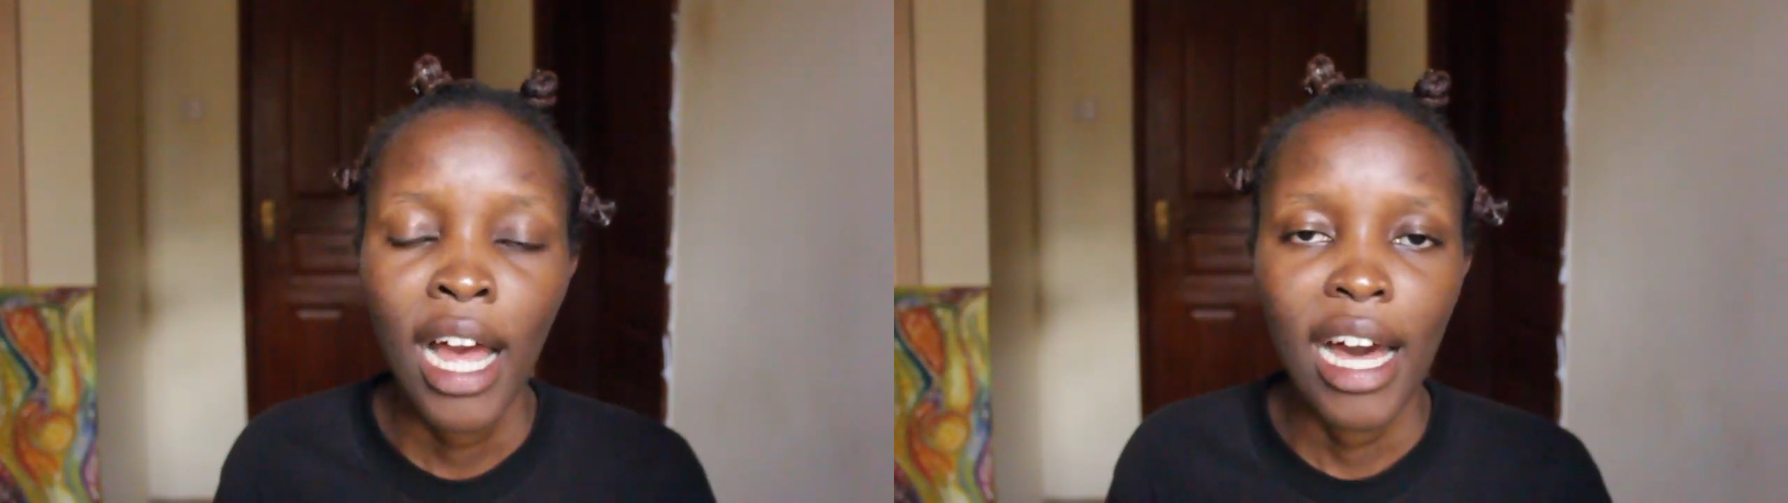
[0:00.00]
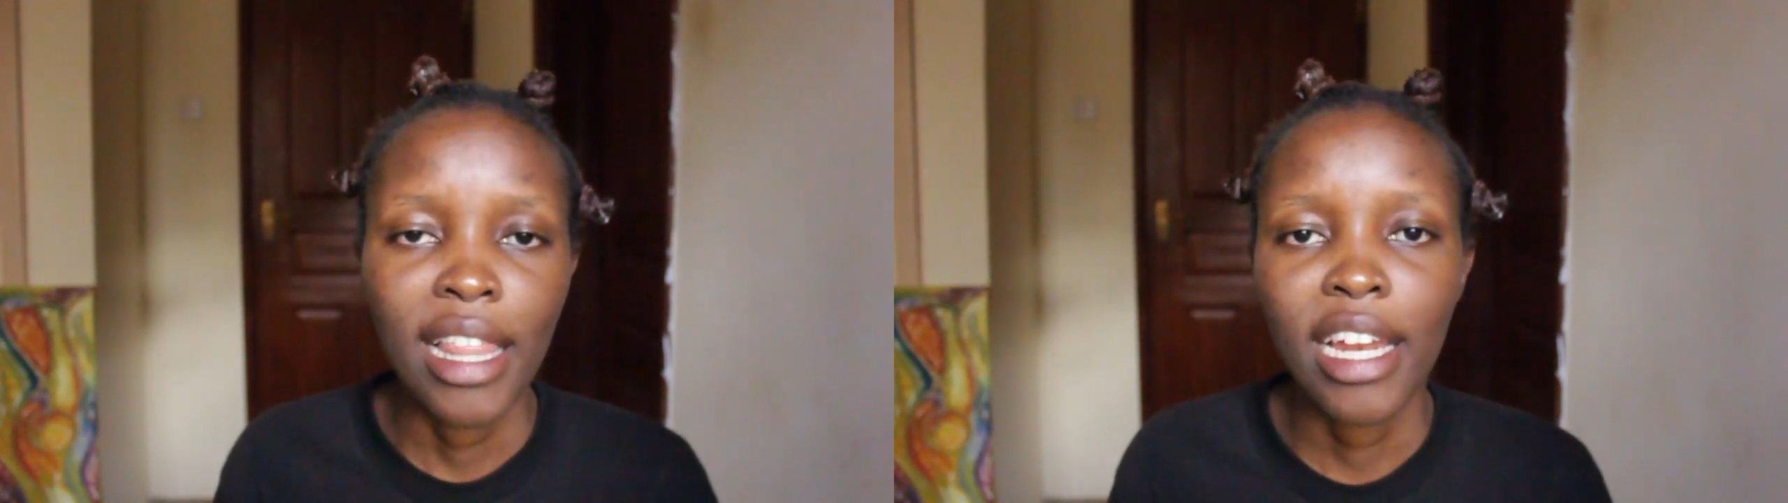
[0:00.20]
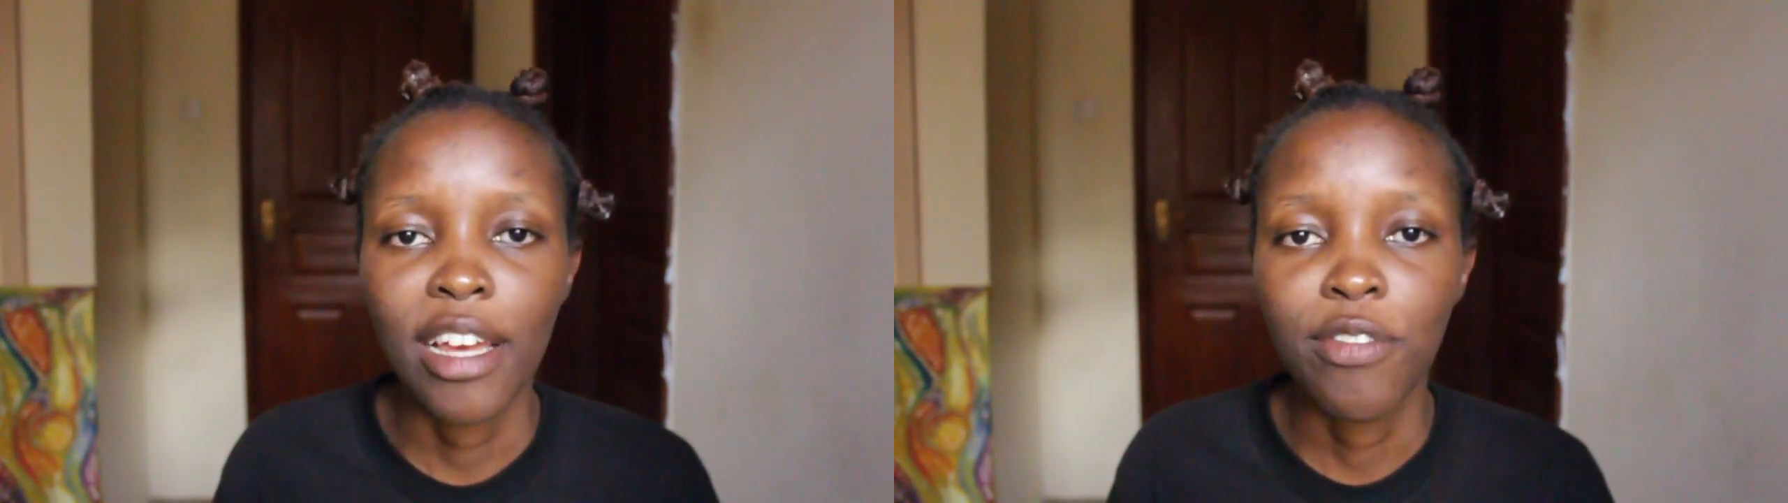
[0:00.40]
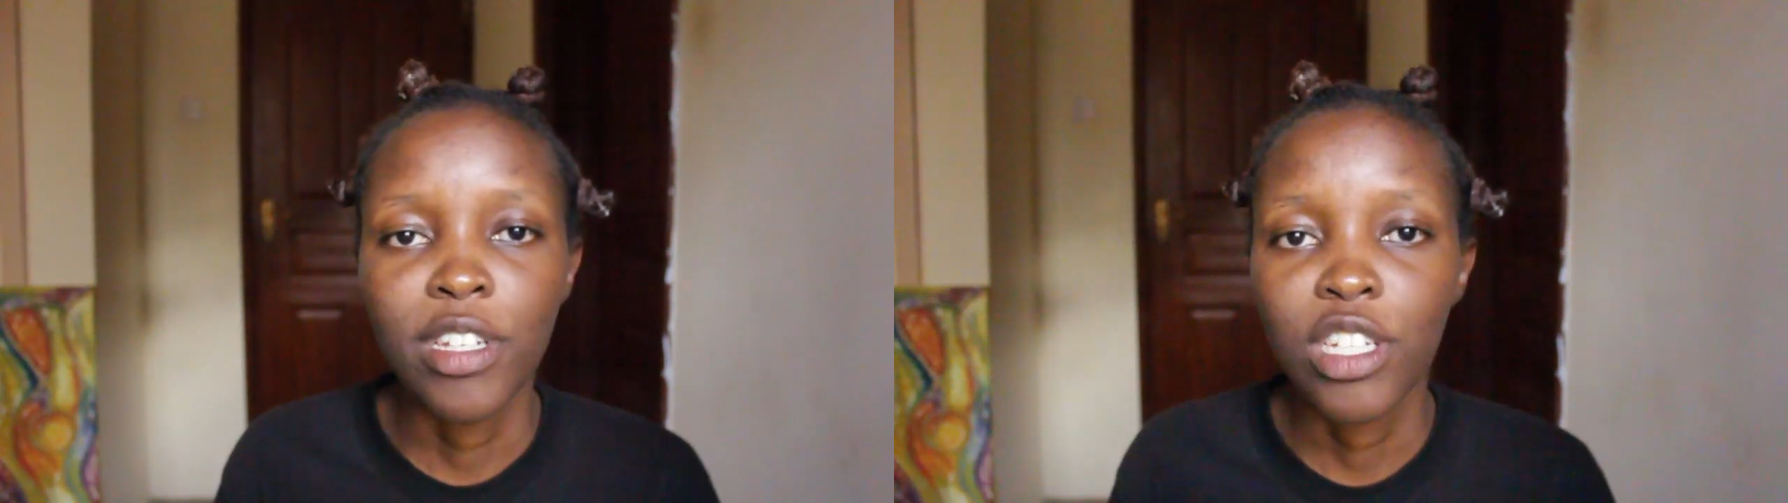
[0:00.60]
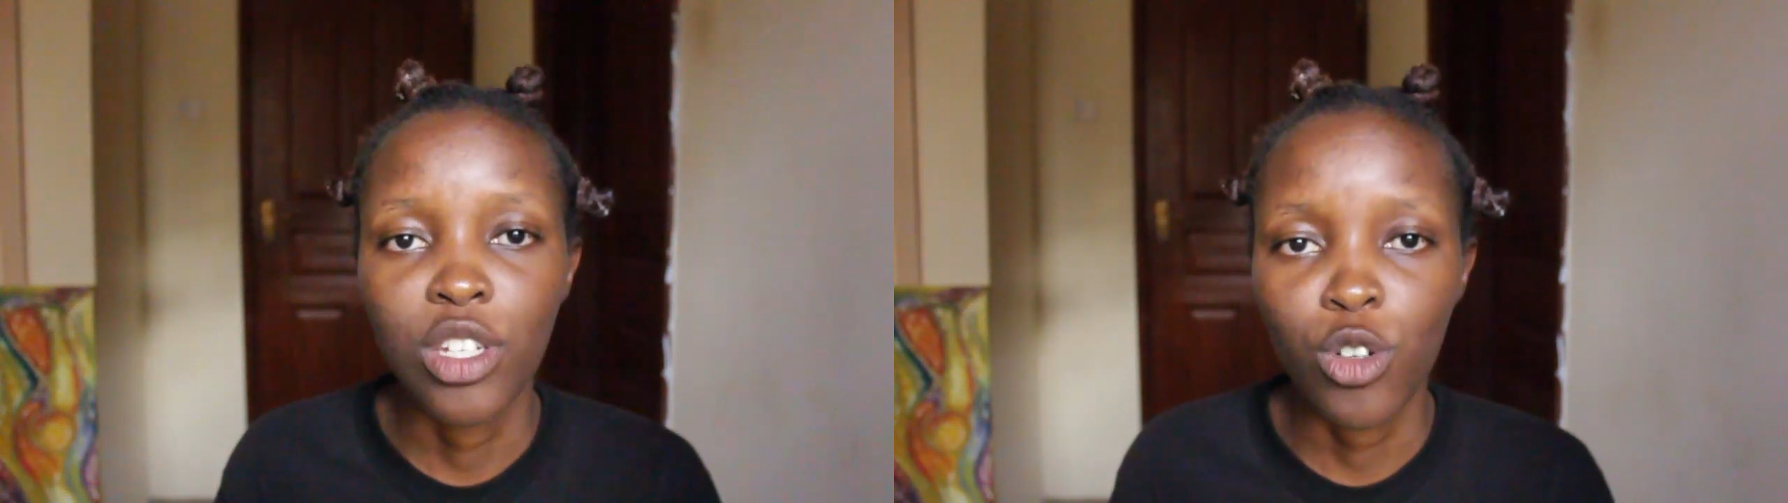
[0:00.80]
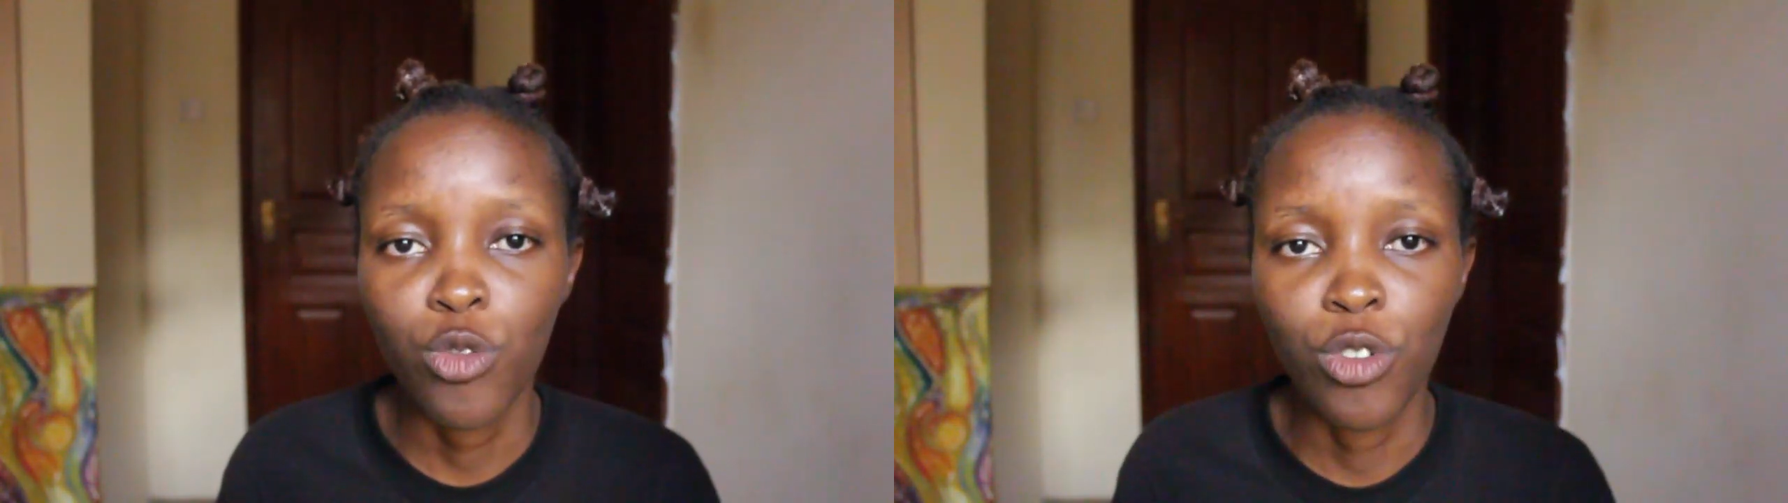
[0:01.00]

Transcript: and then I finish it off